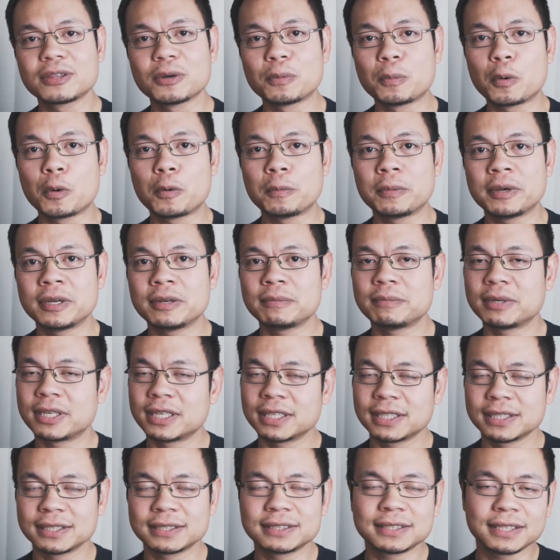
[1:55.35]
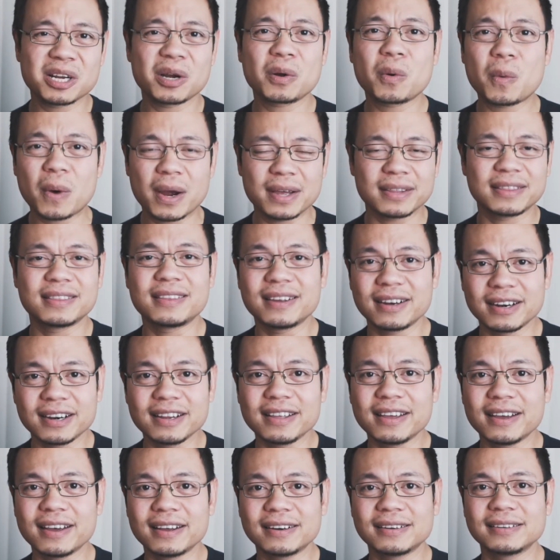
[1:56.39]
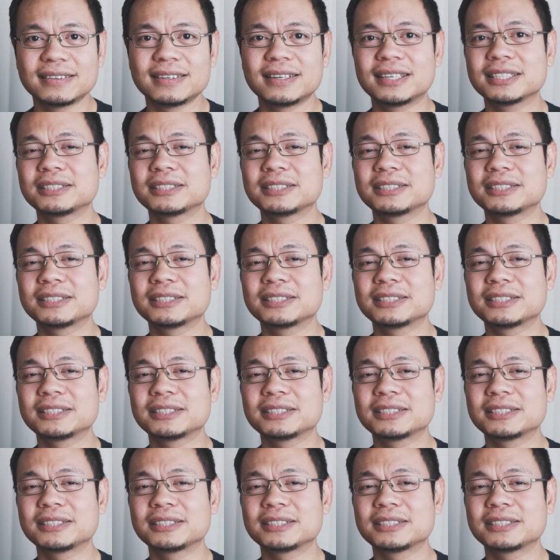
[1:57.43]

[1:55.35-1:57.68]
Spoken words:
the moment because I'm not quite there yet